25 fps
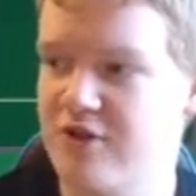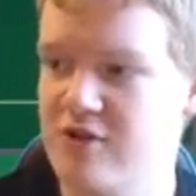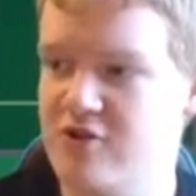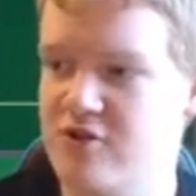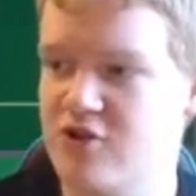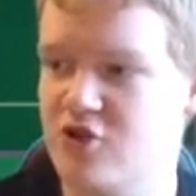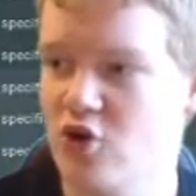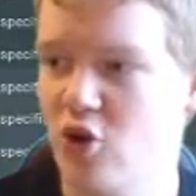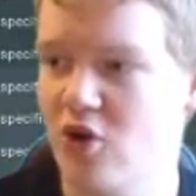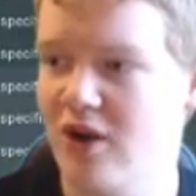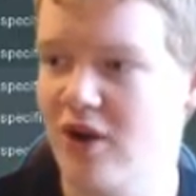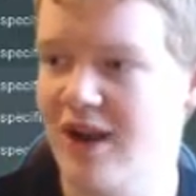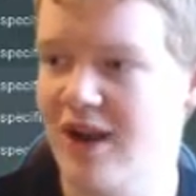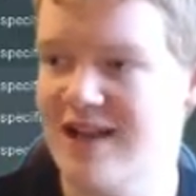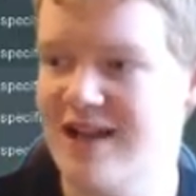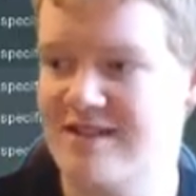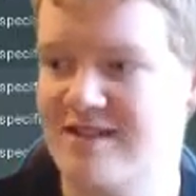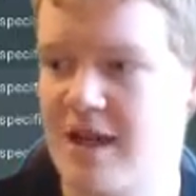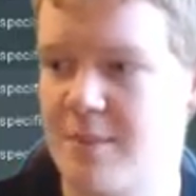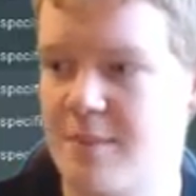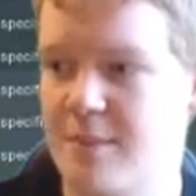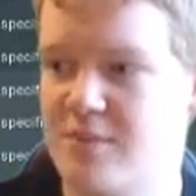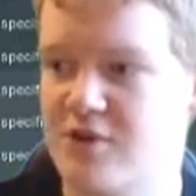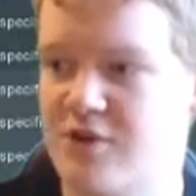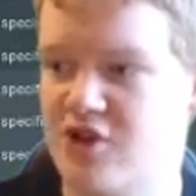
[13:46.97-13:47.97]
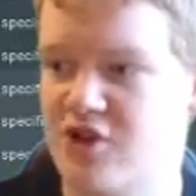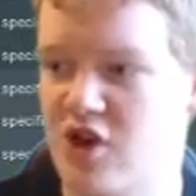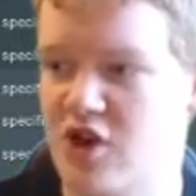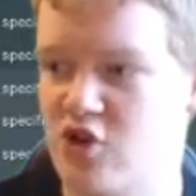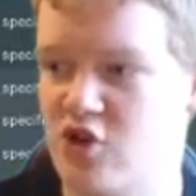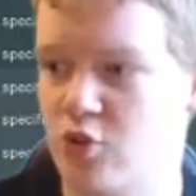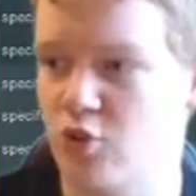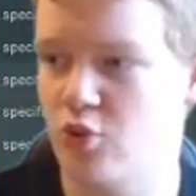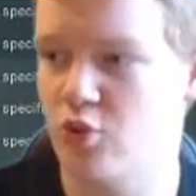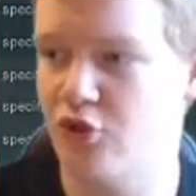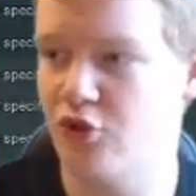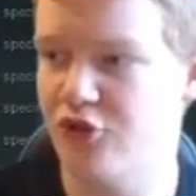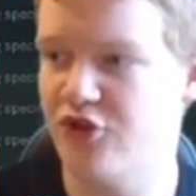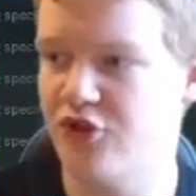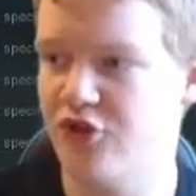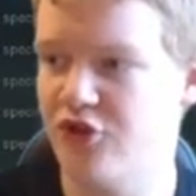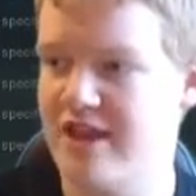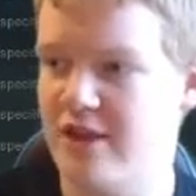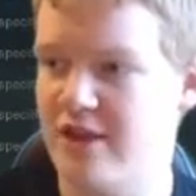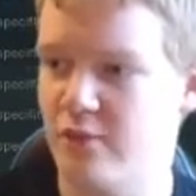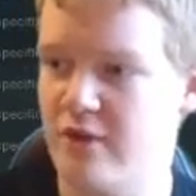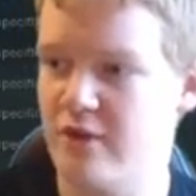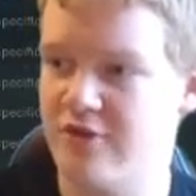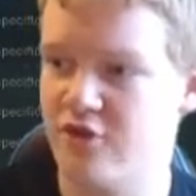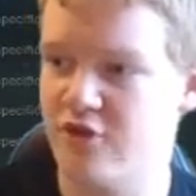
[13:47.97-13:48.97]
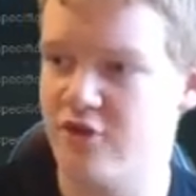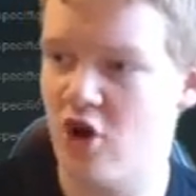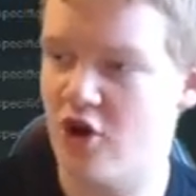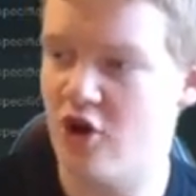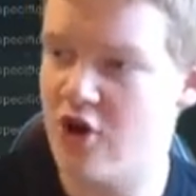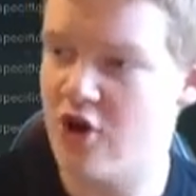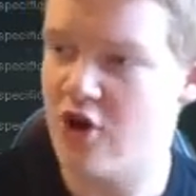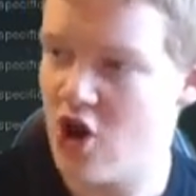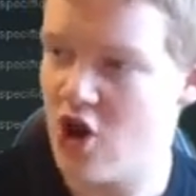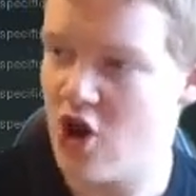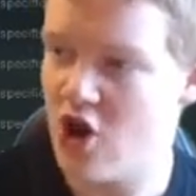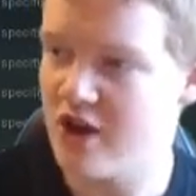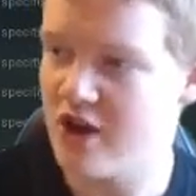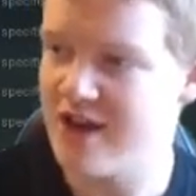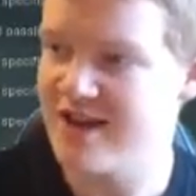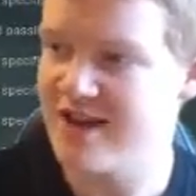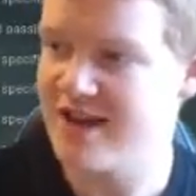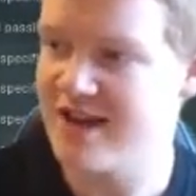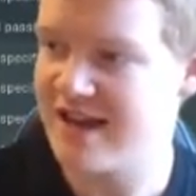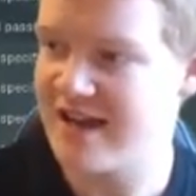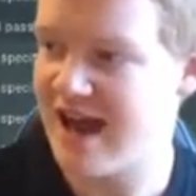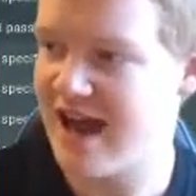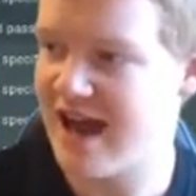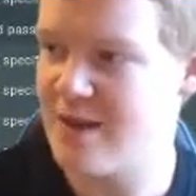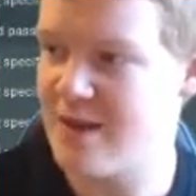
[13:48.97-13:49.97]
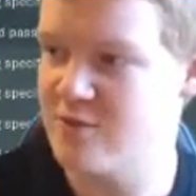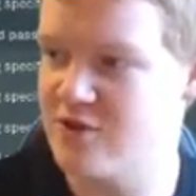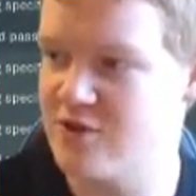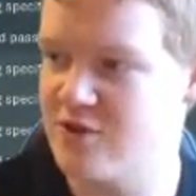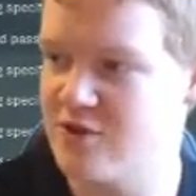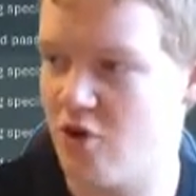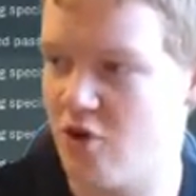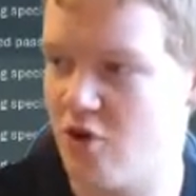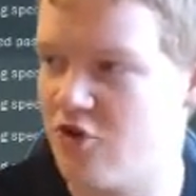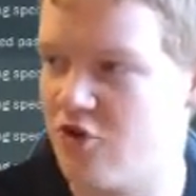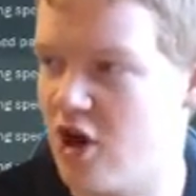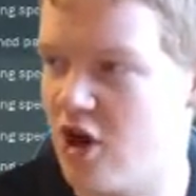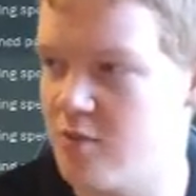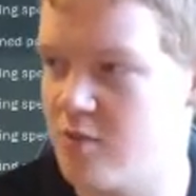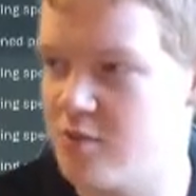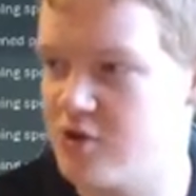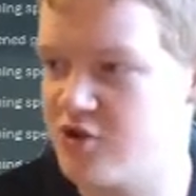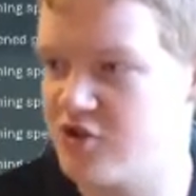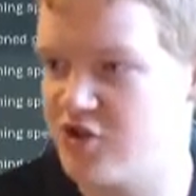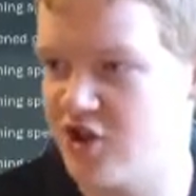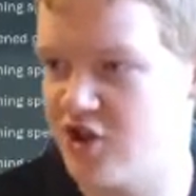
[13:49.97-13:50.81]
if you saw last episode, you will see that we've got 9 games in October.